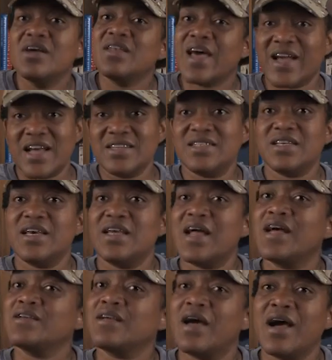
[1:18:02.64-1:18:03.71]
Like I said,
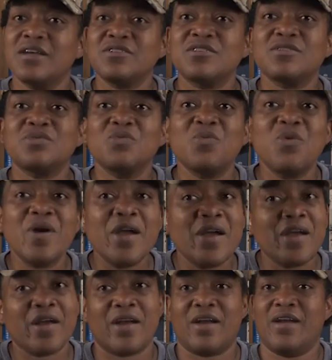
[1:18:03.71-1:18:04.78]
I
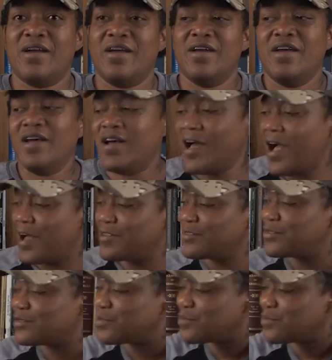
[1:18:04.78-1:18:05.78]
swear, I'm